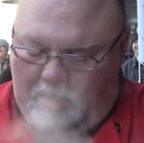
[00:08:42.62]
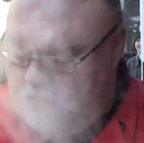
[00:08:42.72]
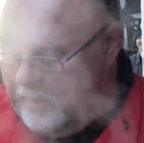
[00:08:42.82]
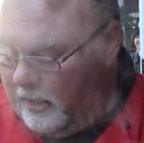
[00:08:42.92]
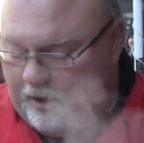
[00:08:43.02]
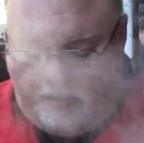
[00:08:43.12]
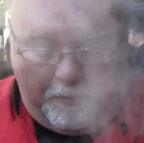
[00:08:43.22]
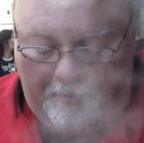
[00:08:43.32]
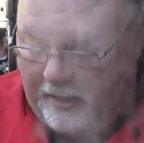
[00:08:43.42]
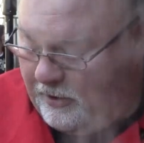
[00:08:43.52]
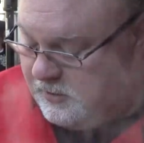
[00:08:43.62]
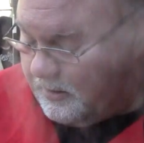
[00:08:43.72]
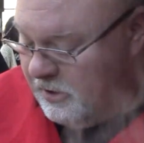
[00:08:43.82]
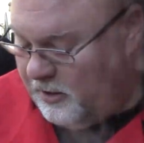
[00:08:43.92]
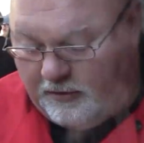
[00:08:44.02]
then we've got a couple pounds
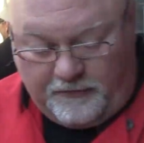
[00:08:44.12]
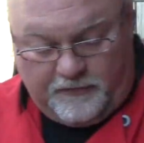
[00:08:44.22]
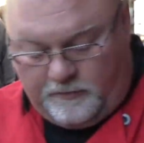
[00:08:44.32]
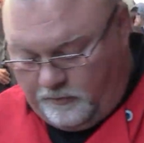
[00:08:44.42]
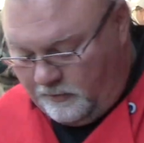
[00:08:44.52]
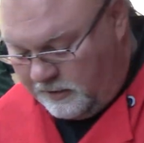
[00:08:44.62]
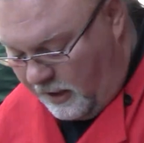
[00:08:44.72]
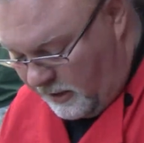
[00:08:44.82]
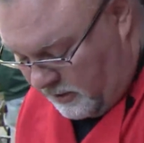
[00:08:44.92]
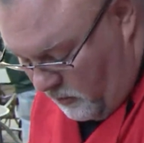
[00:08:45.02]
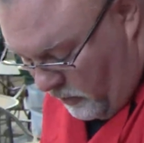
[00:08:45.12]
of tasso